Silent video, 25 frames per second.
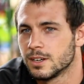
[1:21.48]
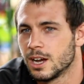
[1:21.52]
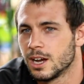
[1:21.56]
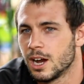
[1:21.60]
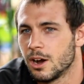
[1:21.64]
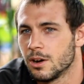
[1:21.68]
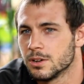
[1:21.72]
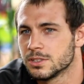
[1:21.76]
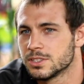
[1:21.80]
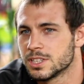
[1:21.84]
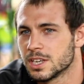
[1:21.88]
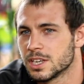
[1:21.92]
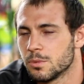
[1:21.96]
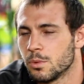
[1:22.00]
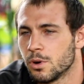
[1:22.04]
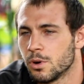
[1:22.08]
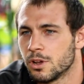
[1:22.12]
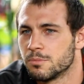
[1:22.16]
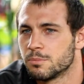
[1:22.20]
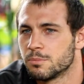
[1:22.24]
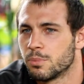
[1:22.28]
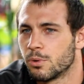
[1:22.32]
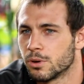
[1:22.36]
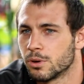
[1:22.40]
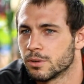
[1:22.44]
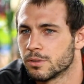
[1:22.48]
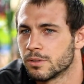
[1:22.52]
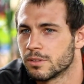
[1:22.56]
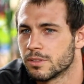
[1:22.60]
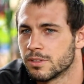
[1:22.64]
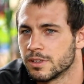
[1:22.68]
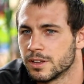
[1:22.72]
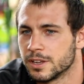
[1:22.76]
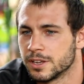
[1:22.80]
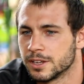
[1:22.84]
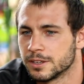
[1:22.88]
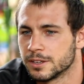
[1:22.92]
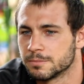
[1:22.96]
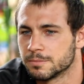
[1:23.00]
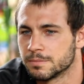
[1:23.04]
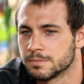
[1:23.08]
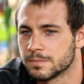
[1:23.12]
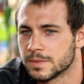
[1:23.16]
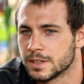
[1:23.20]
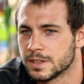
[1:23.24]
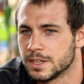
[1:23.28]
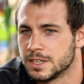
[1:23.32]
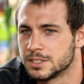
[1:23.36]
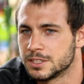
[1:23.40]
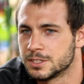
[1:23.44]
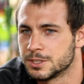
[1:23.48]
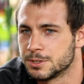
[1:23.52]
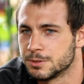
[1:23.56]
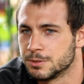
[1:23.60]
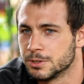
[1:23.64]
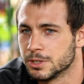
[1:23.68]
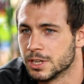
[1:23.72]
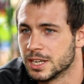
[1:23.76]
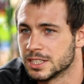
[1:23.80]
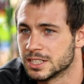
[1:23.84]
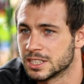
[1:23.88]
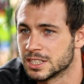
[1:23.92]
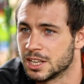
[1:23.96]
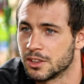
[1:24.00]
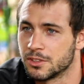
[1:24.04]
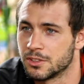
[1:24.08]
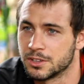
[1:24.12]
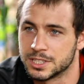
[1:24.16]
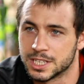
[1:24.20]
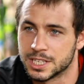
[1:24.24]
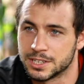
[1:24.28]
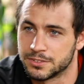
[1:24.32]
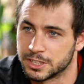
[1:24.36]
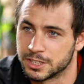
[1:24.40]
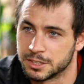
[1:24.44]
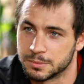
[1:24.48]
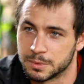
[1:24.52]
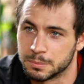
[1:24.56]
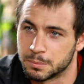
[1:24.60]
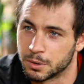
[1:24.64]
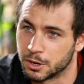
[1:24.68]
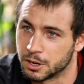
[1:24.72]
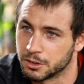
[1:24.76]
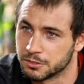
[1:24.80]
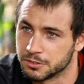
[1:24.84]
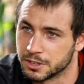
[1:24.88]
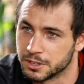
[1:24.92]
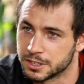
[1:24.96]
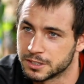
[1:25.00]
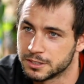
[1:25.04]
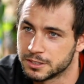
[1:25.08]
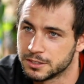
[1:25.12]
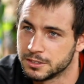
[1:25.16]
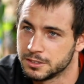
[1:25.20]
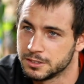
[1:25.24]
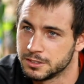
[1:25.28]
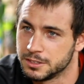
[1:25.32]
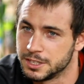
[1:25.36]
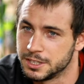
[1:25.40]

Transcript: I would say one important thing is to realize that nothing's ever going to be perfect.